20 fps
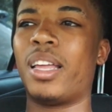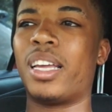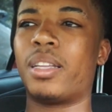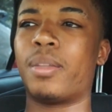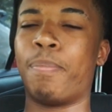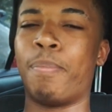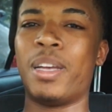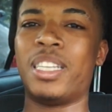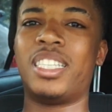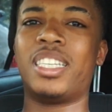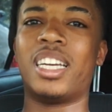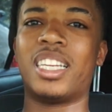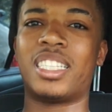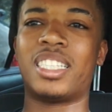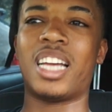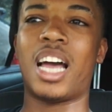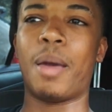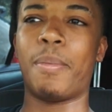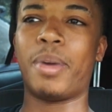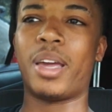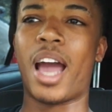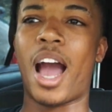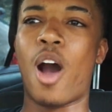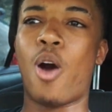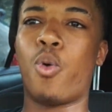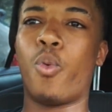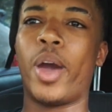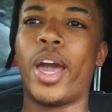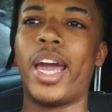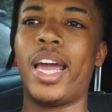missing assignment
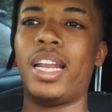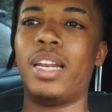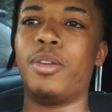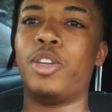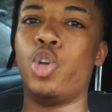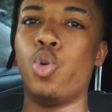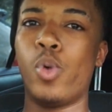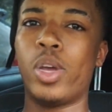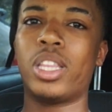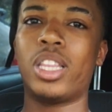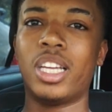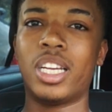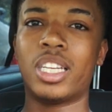outweighed doing the